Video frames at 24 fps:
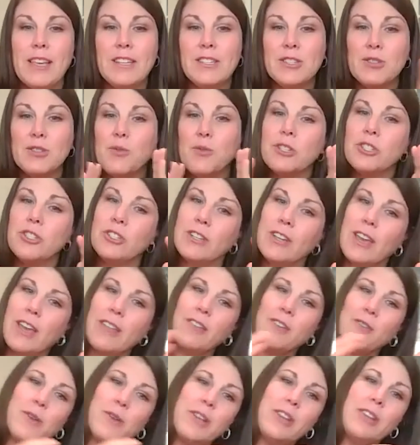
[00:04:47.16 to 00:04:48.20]
but they squish
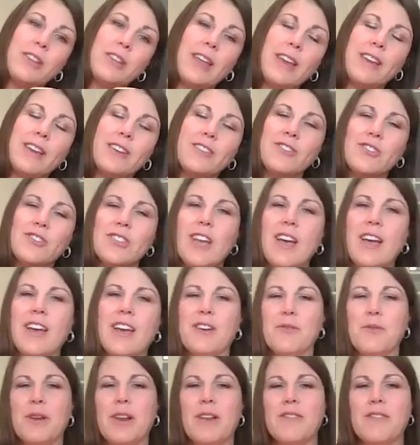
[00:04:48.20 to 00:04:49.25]
together when you lay on your
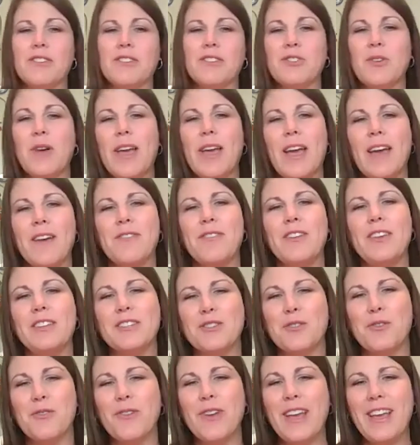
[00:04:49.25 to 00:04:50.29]
side or whatever. So I have
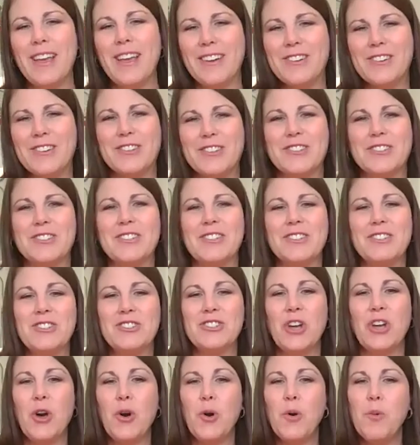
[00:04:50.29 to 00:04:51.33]
these wrinkles
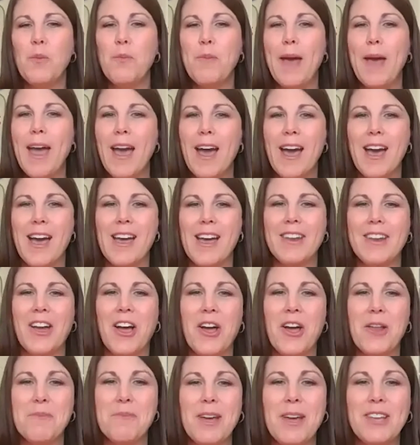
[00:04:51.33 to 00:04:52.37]
so bad
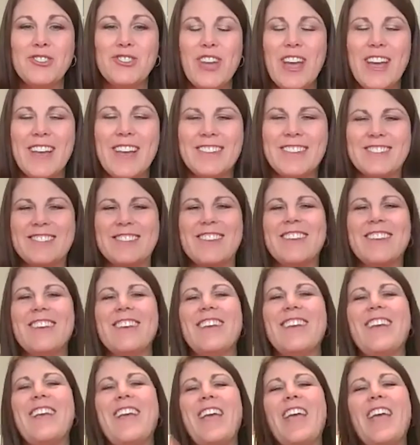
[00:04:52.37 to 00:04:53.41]
on my chest.
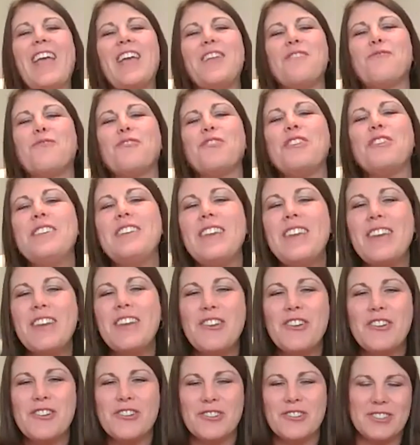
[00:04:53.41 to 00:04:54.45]
And for
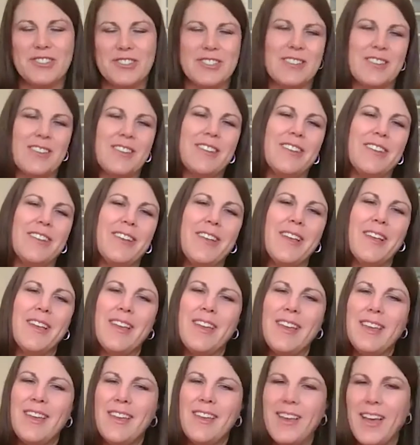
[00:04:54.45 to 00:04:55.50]
years,
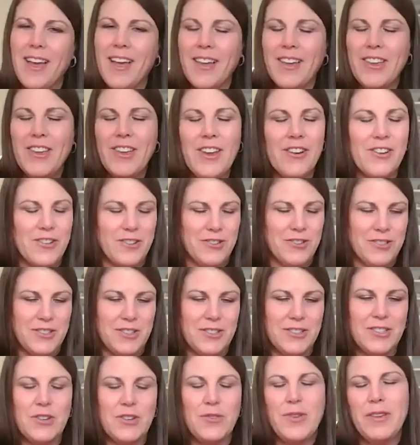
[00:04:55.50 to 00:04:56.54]

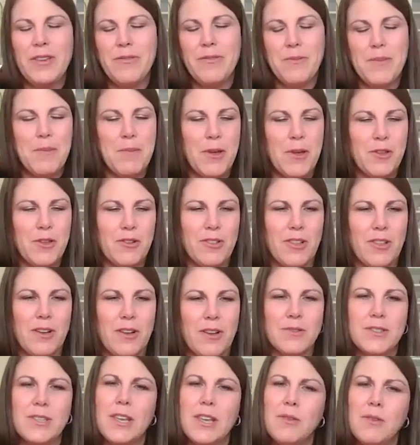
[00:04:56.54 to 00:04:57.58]
years. So even my
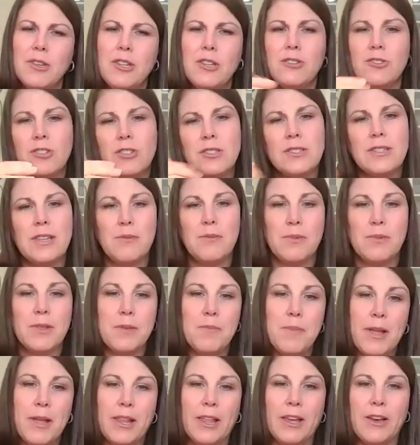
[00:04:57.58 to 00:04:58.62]
mother-in-law was like, "Well, you should sleep with
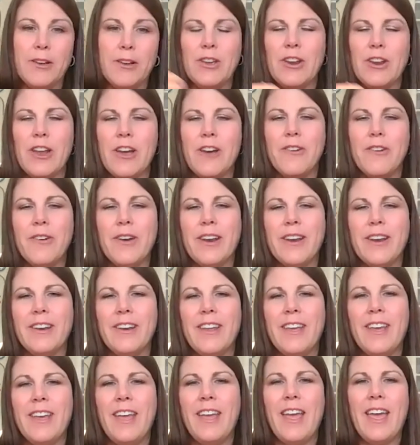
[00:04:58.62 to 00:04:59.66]
a pillow," you know,
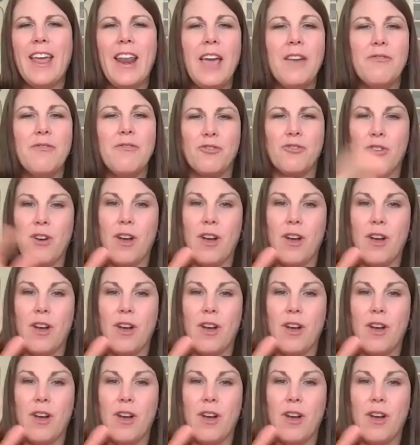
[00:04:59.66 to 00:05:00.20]
and and I've